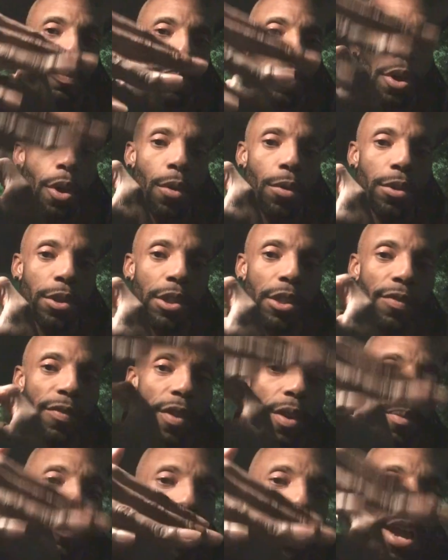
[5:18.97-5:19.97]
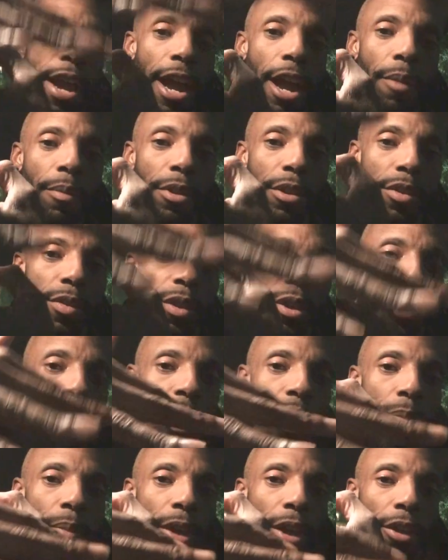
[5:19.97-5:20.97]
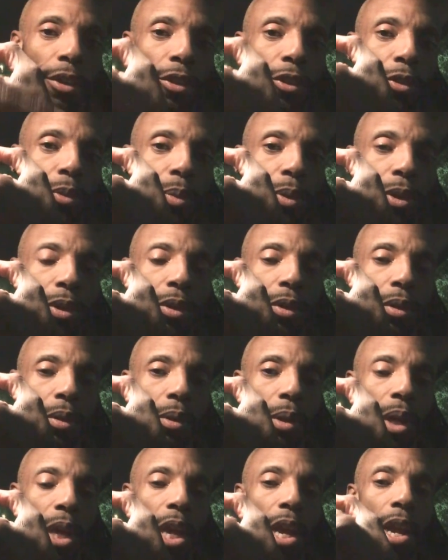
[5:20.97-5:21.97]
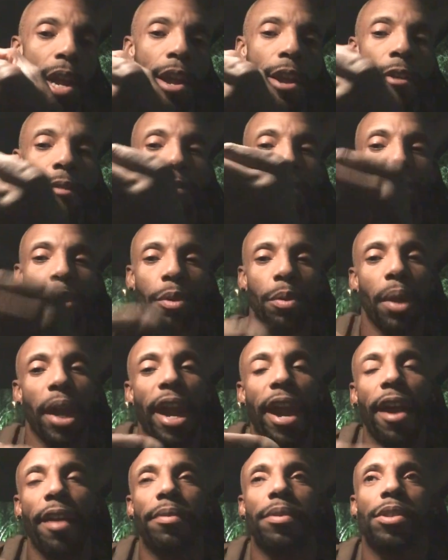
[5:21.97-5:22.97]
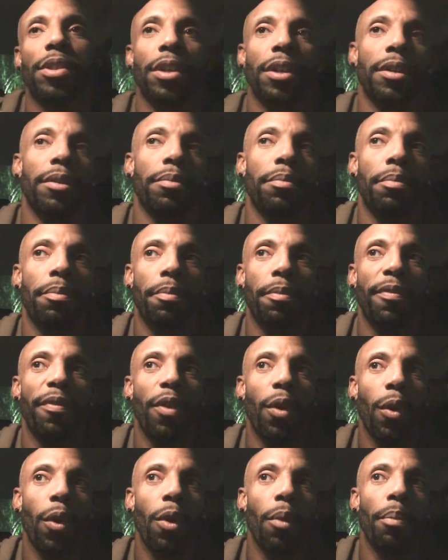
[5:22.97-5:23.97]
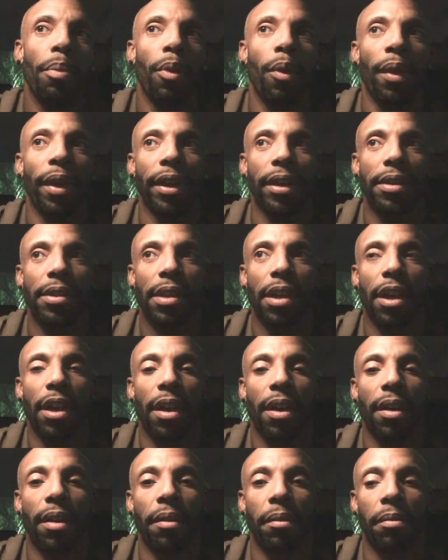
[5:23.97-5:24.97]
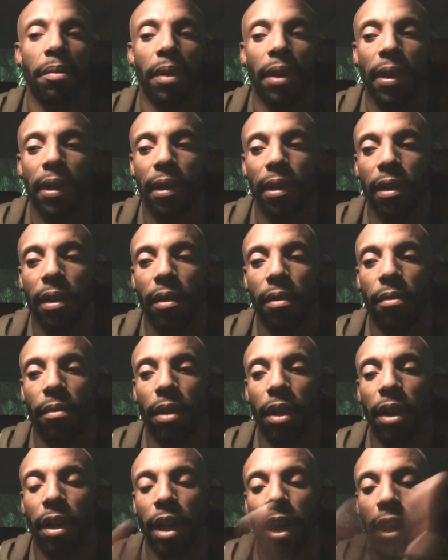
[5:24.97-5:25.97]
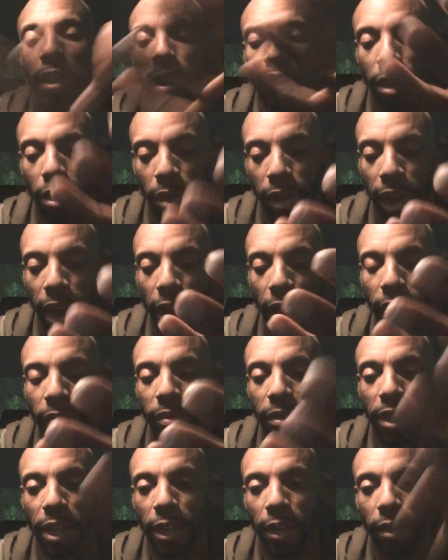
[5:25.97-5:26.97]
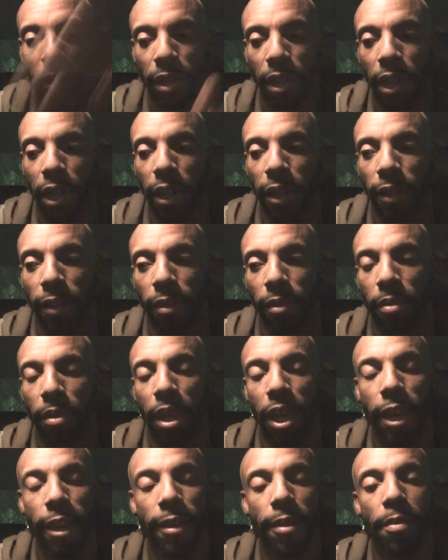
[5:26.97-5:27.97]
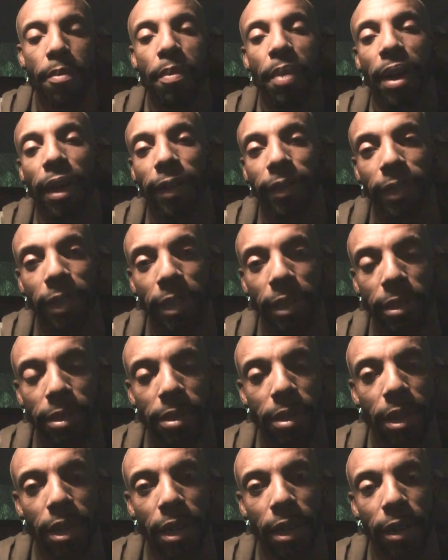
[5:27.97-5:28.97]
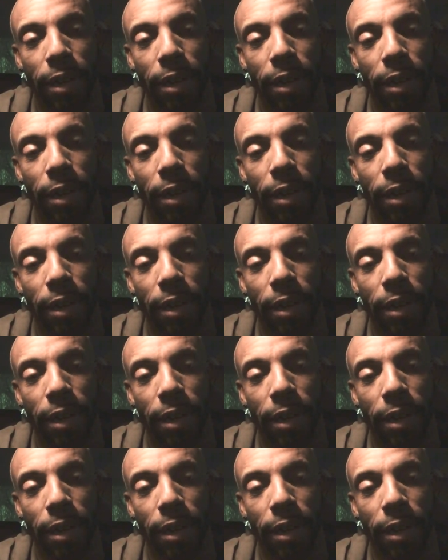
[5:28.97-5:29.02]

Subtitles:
pulses from the atmosphere coming through, you have certain focal points of aircraft that are getting hit by these